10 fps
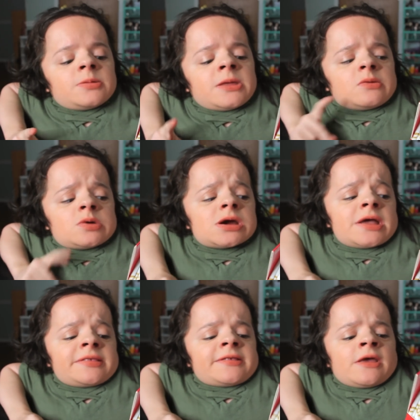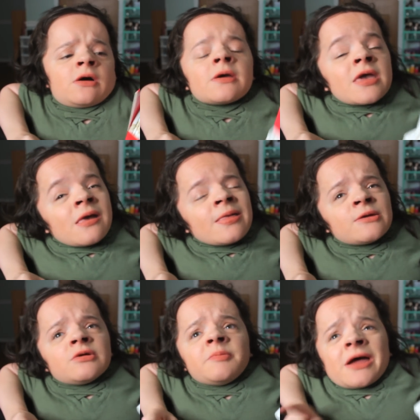They were on sale.
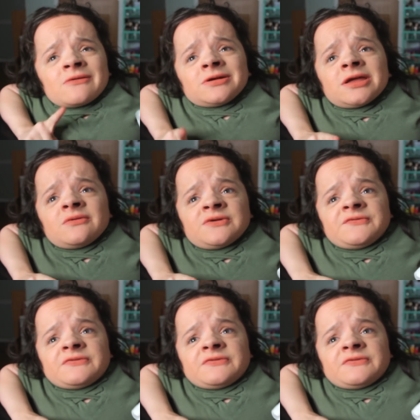They were buy one, get one